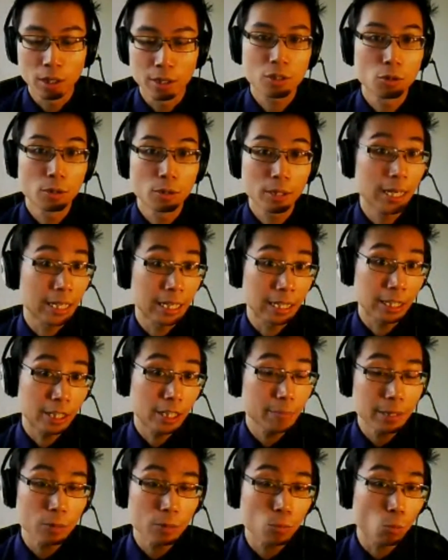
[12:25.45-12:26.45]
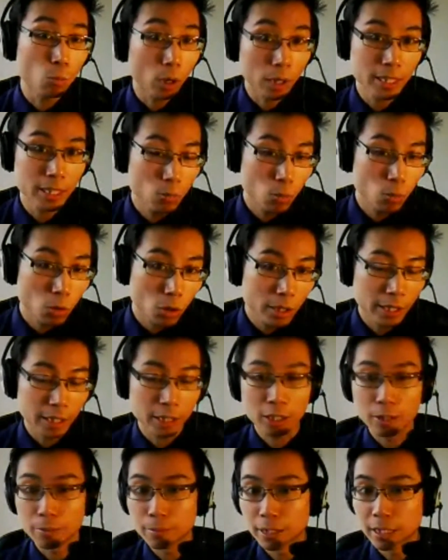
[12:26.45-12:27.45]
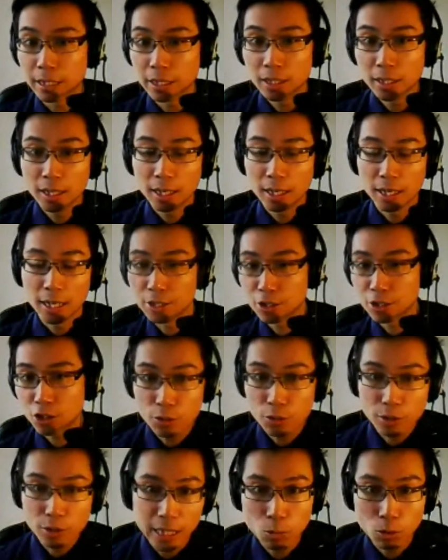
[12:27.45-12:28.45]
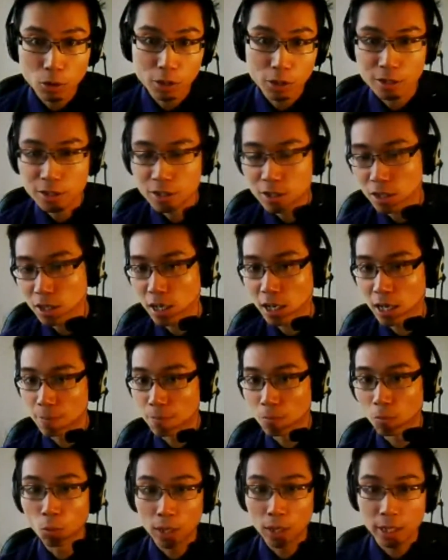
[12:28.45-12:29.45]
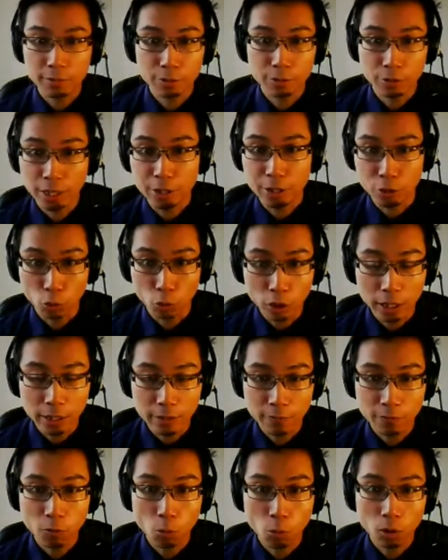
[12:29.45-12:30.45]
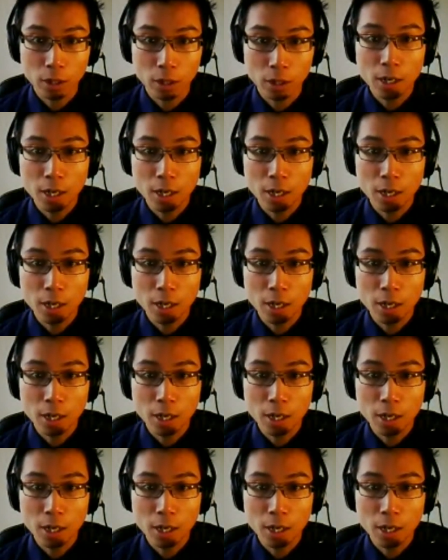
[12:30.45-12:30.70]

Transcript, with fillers: So again, it could be one keyword, it could be uh, two keywords, um, whatever that you're looking for,